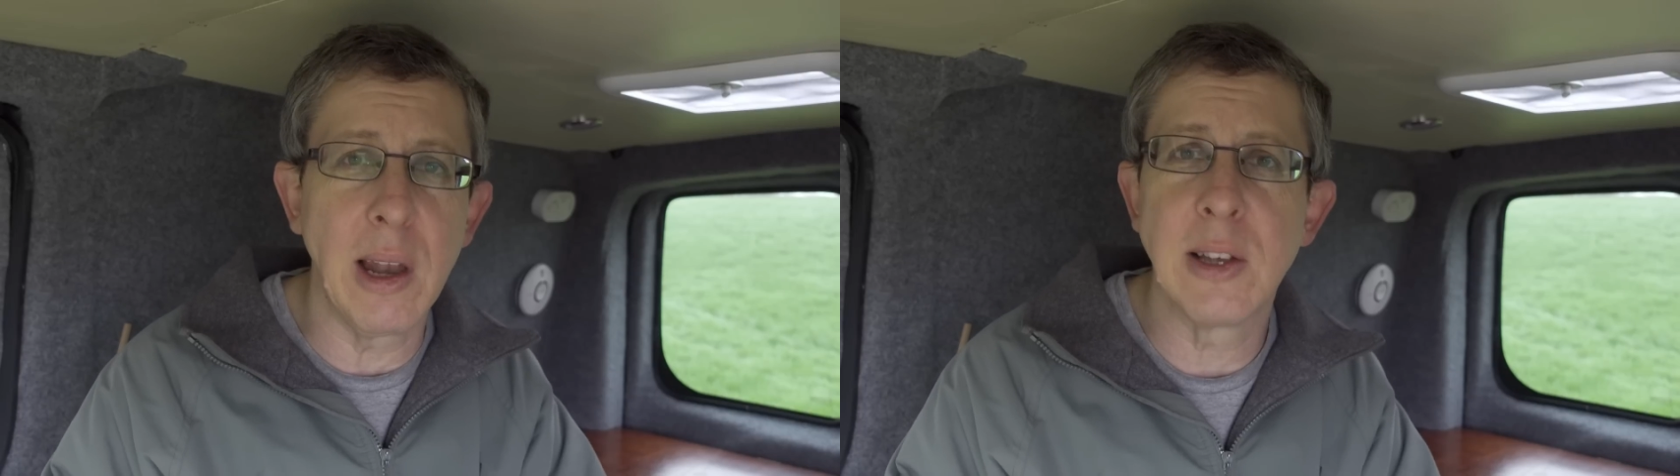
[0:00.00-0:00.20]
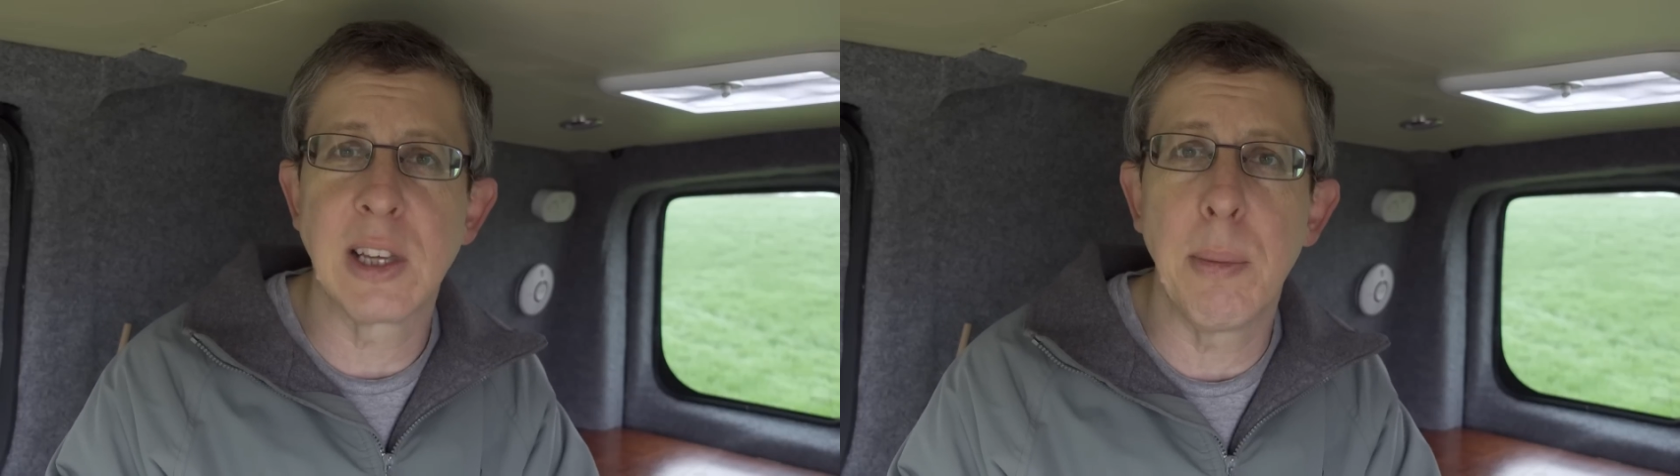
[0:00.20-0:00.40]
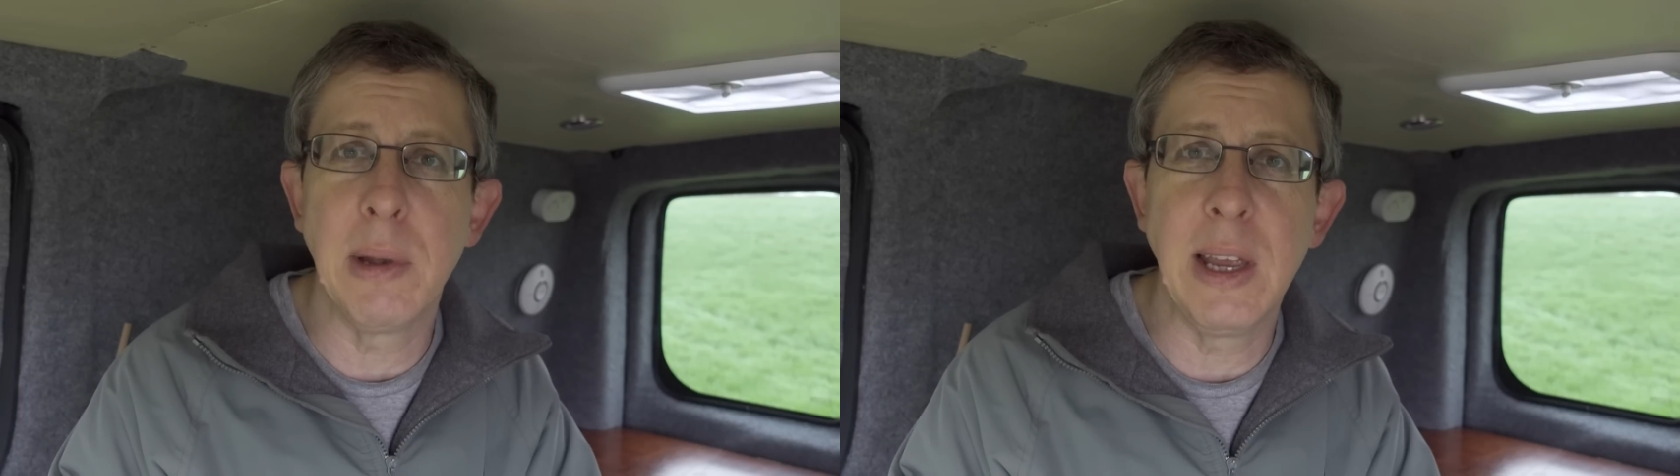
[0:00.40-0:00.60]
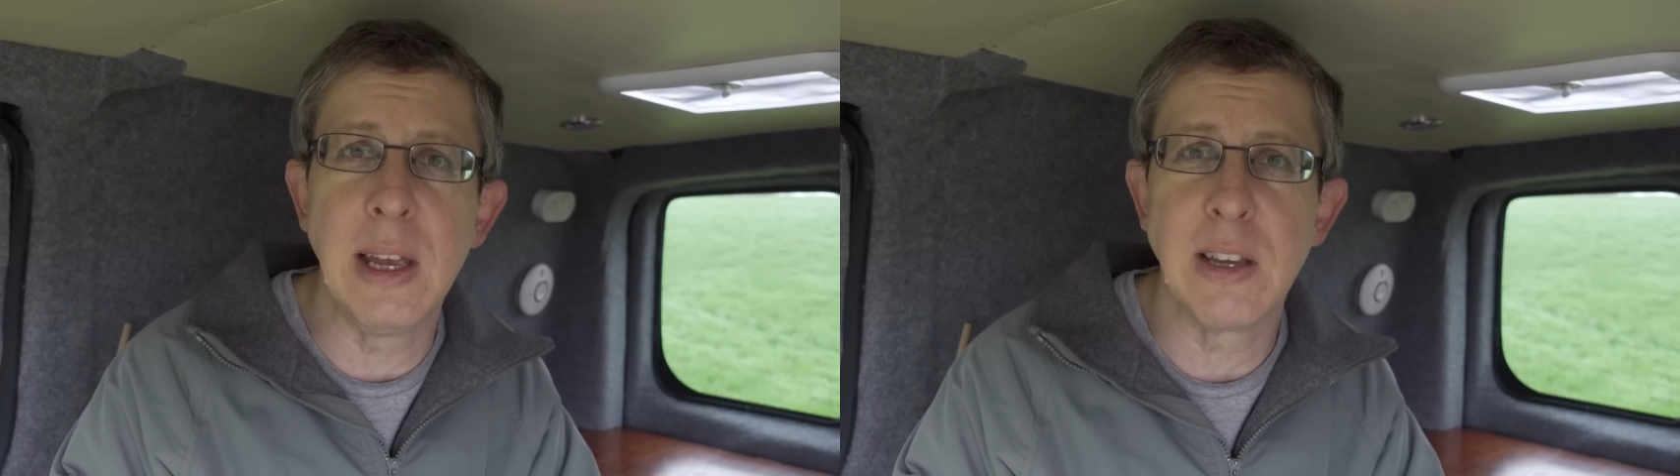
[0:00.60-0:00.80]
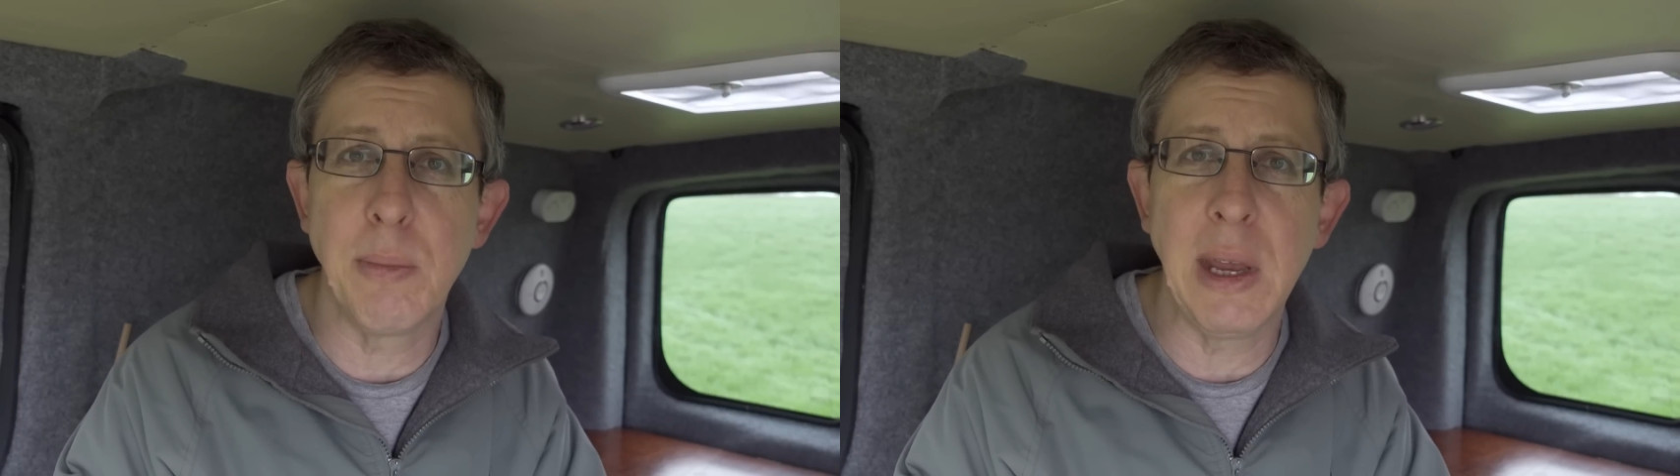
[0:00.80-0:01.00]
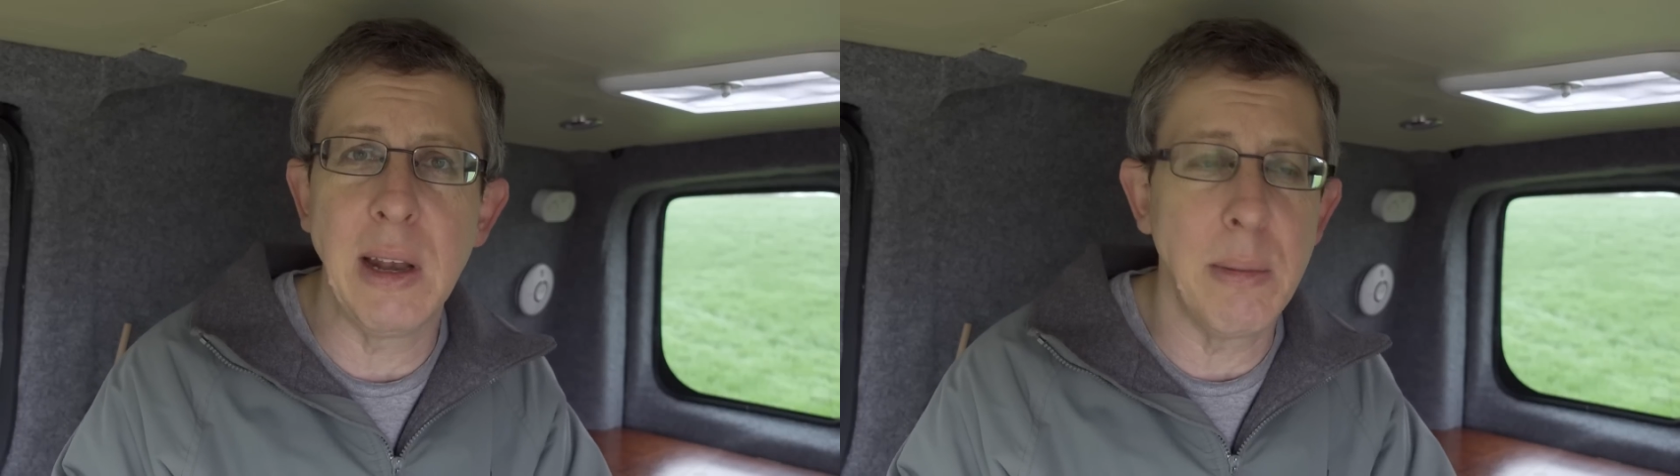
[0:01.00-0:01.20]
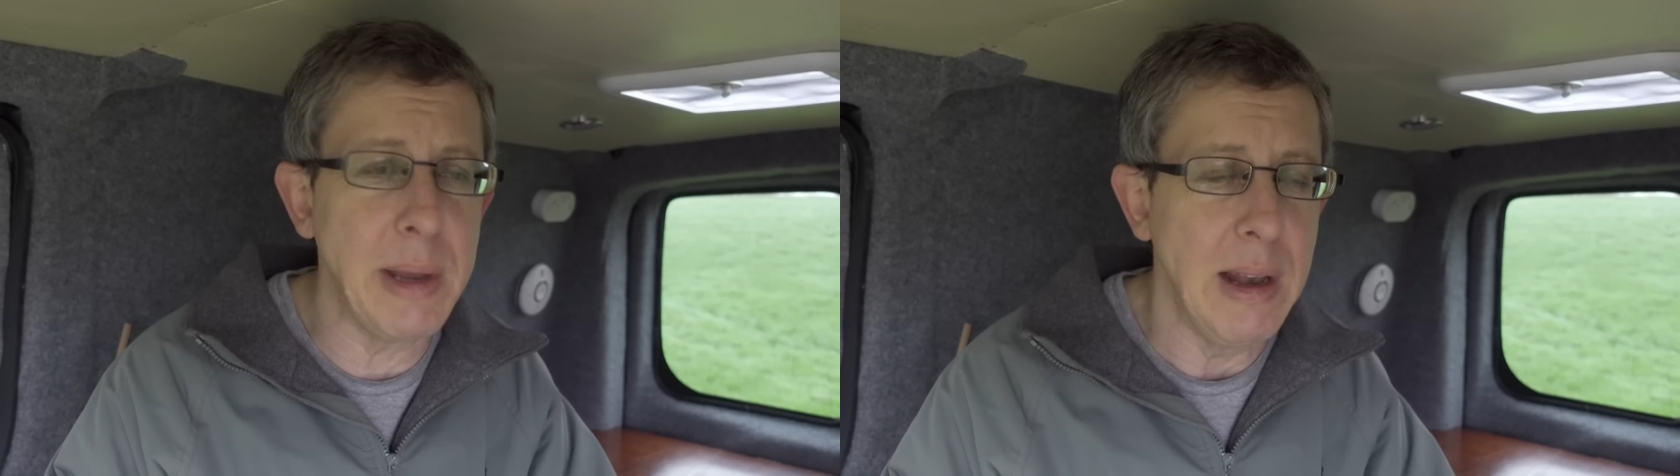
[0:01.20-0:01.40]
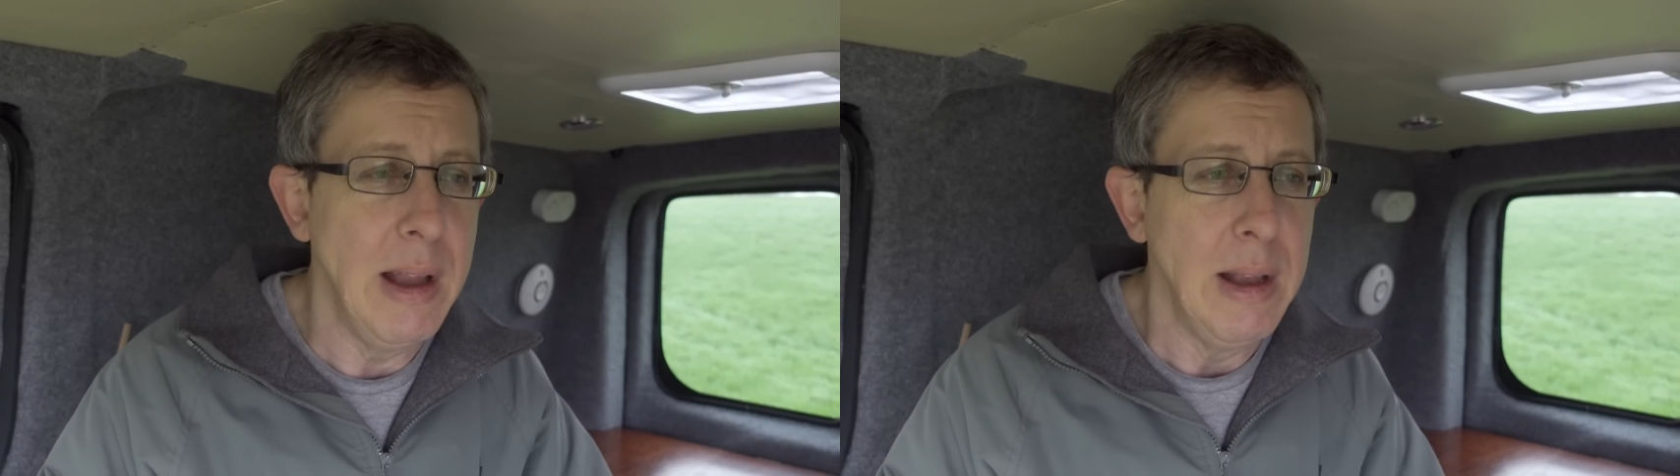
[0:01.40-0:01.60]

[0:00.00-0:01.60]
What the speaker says: last couple of years have been, a bit